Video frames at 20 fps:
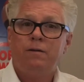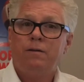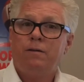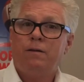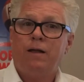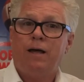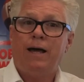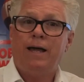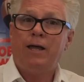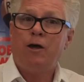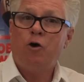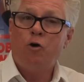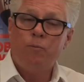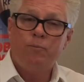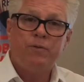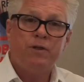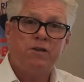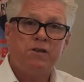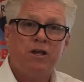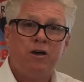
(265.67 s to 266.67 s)
I hope
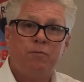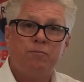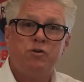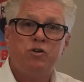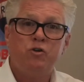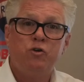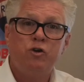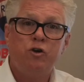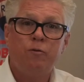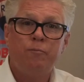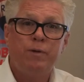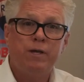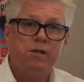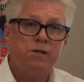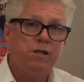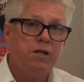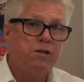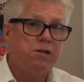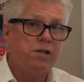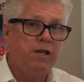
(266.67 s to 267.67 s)
this helps you in your
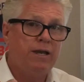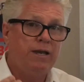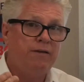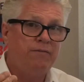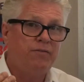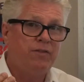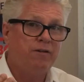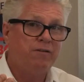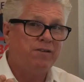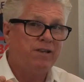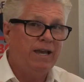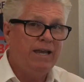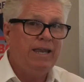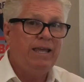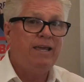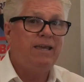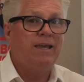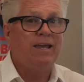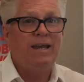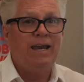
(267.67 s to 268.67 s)
business, and if there's any
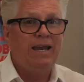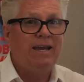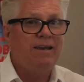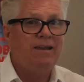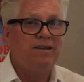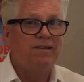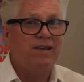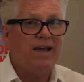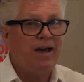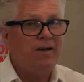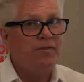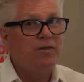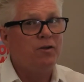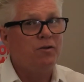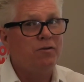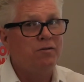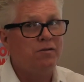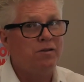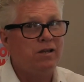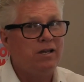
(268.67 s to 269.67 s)
Canadians out there
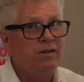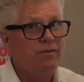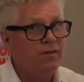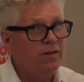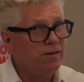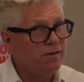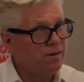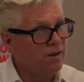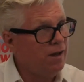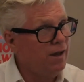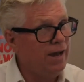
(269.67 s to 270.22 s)
who see this,